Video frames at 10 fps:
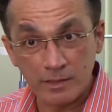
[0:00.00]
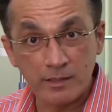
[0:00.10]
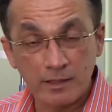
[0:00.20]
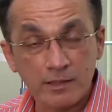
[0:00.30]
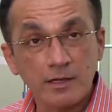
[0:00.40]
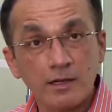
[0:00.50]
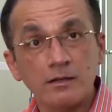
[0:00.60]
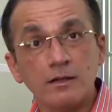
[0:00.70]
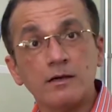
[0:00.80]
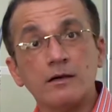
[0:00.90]

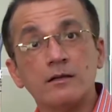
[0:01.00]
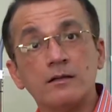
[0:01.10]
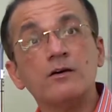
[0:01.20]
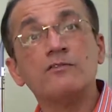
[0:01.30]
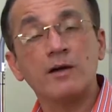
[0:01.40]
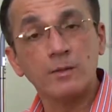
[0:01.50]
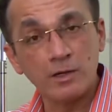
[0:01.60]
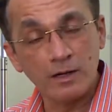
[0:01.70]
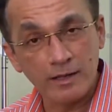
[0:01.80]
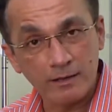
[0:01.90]
retinal nerve
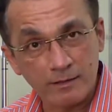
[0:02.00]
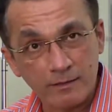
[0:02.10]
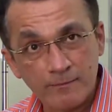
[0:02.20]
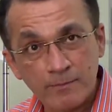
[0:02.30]
fiber layer,